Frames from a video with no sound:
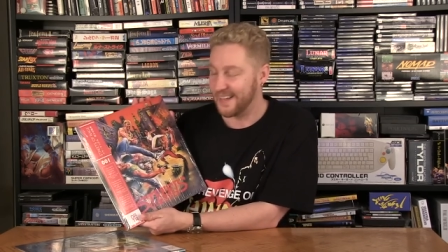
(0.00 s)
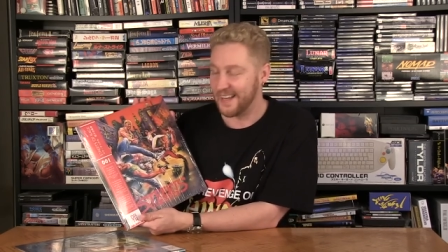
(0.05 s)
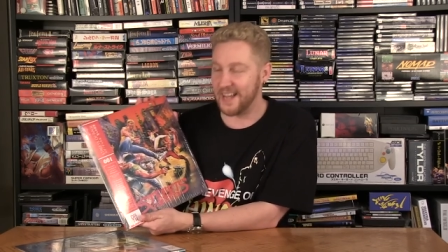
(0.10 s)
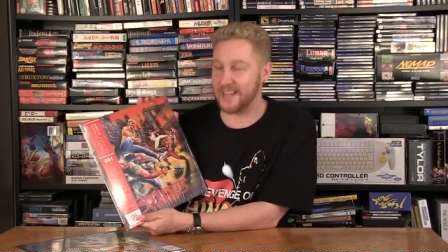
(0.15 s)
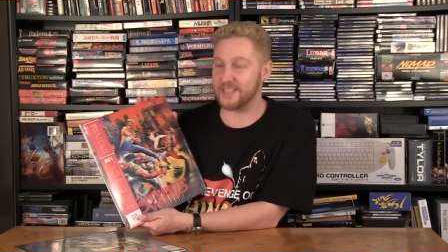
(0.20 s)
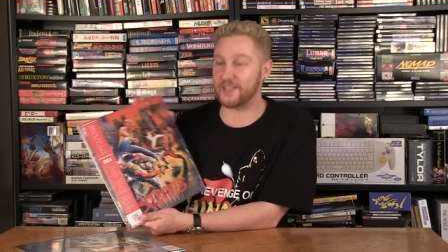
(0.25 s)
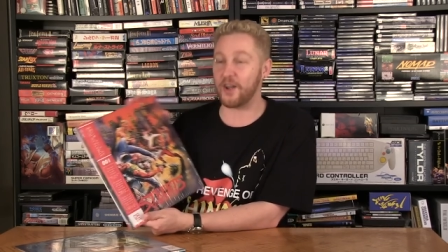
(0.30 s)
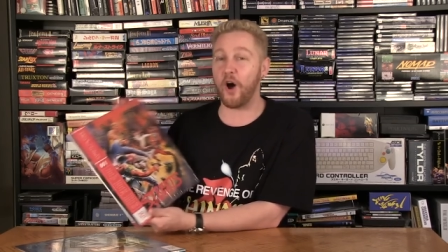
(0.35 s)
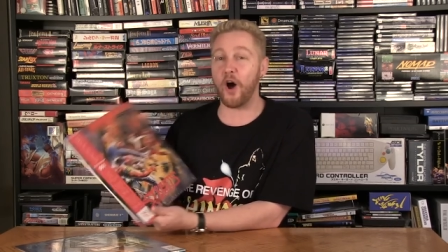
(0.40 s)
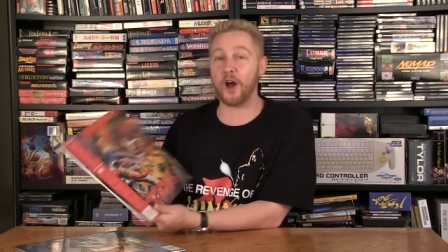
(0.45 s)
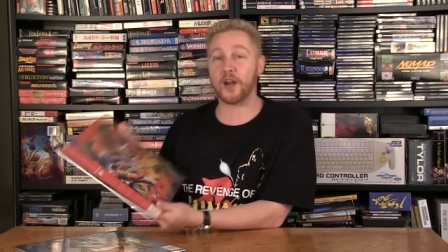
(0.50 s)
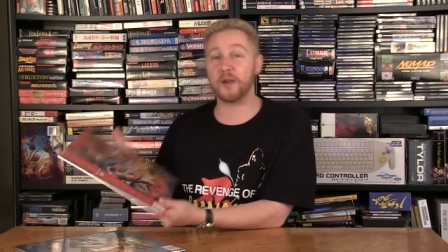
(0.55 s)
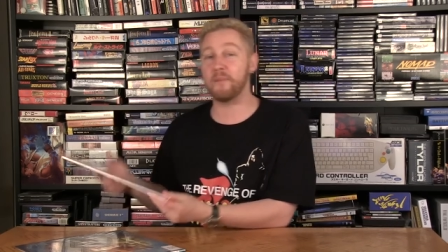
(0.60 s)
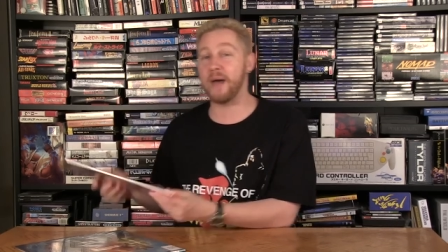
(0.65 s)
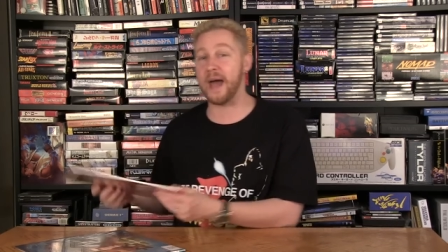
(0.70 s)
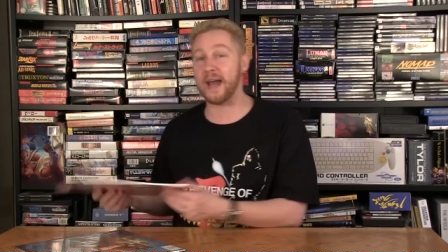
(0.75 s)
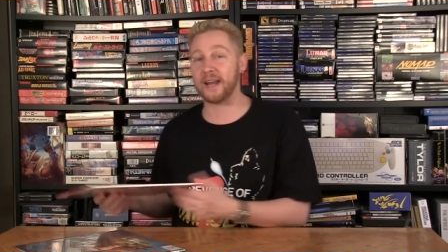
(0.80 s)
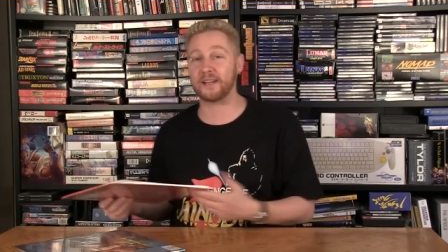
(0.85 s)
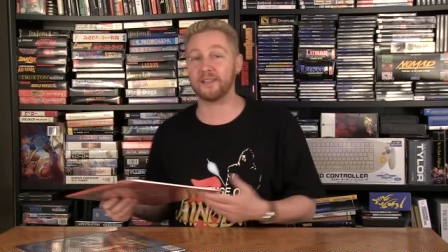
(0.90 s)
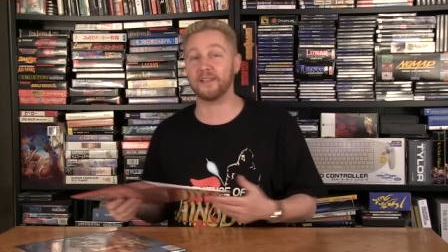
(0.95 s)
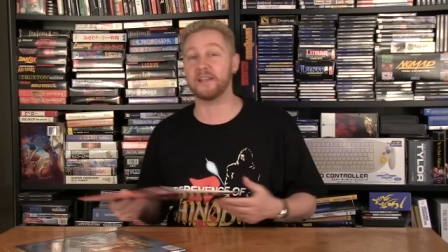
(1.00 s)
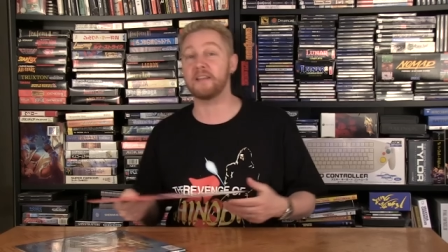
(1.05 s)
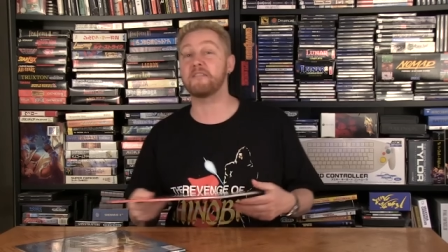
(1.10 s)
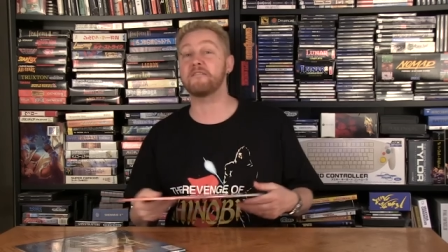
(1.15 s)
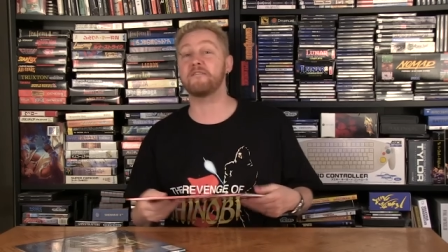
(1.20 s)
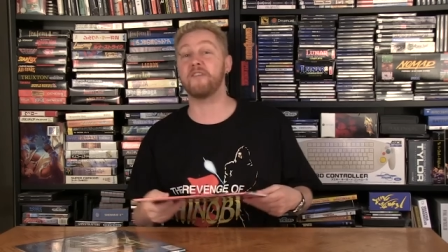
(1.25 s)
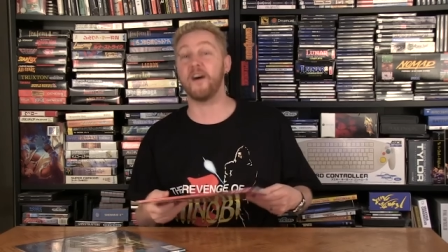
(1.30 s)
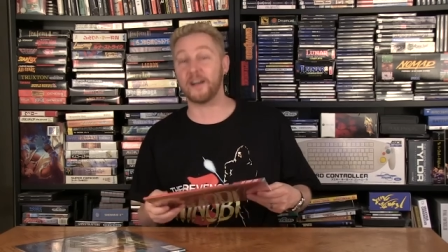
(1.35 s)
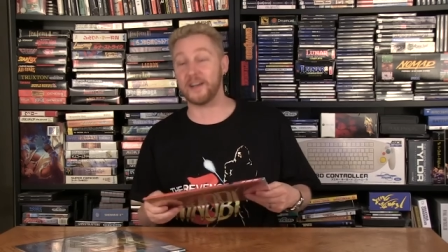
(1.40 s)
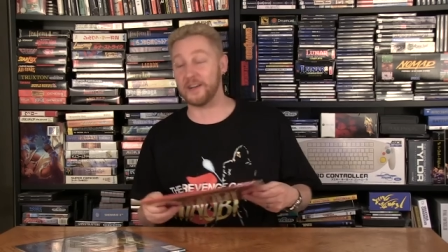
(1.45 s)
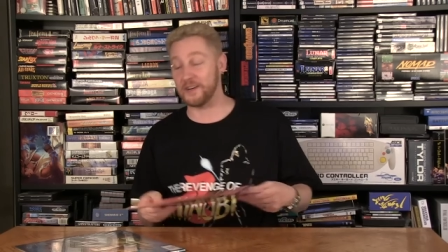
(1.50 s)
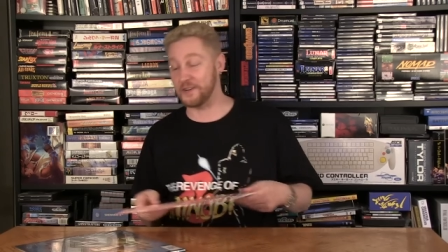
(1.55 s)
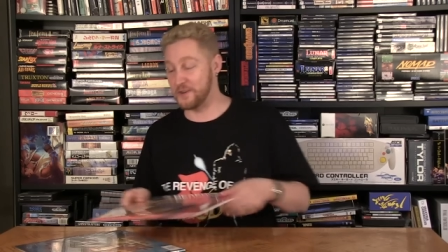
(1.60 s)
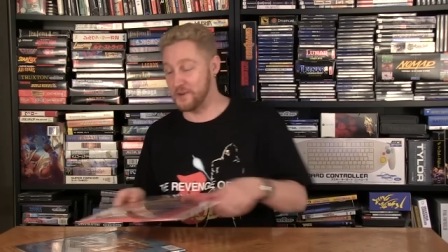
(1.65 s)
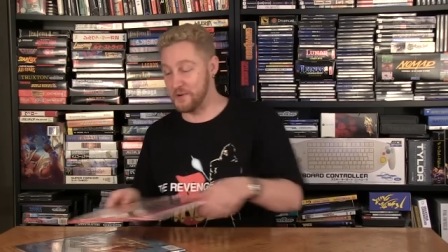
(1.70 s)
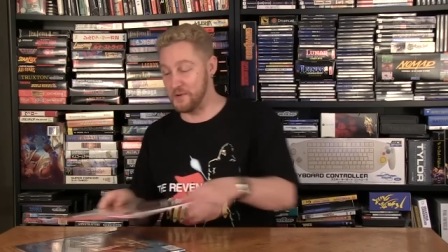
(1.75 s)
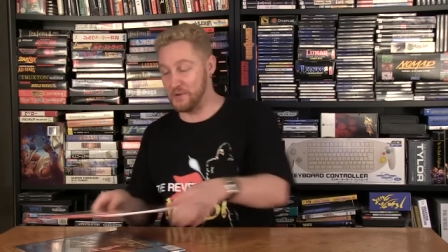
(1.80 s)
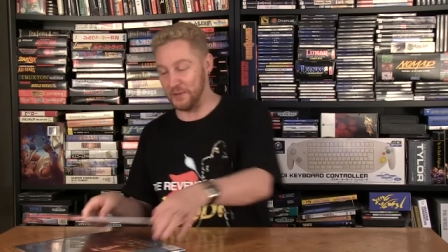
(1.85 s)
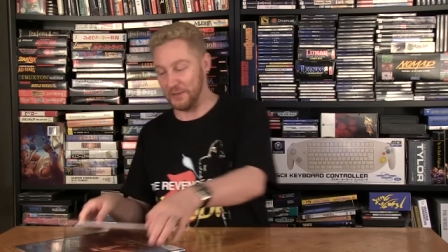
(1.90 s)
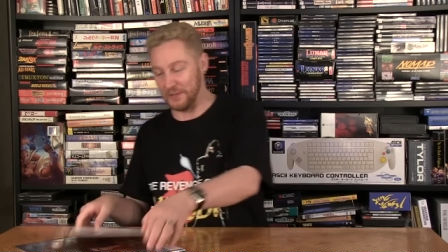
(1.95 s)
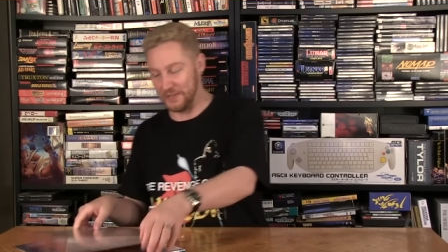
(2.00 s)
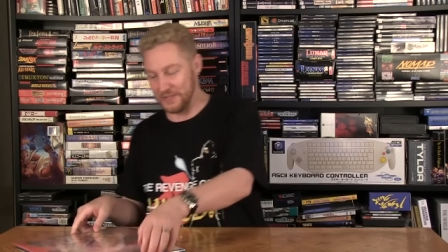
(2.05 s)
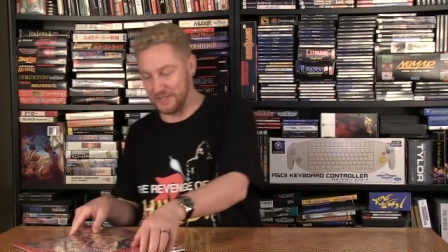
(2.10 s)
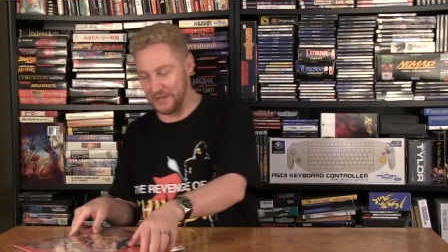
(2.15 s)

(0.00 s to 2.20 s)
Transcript: is automatically fucking cool.